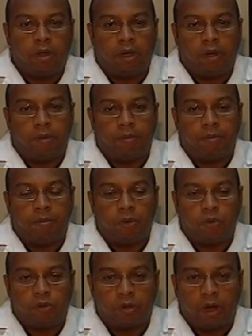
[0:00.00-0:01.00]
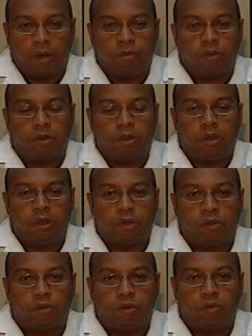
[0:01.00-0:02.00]
Most times
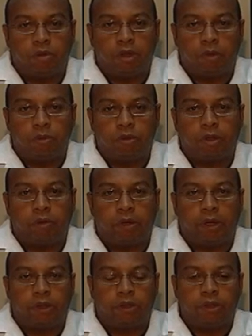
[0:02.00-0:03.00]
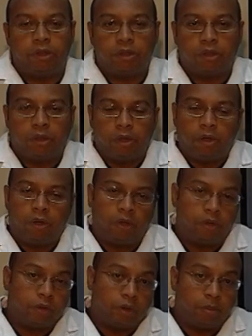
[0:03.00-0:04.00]
the surgery is done with general anesthesia,
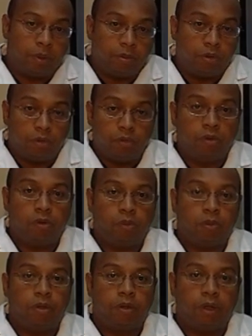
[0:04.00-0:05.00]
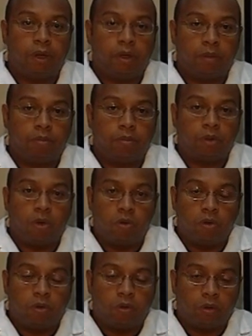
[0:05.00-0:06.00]
although some people do it with
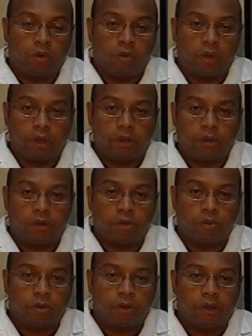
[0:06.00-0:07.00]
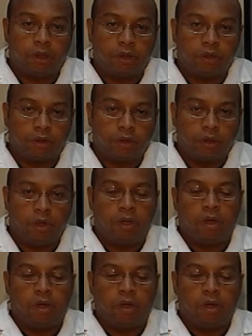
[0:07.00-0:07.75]
local anesthesia with sedation.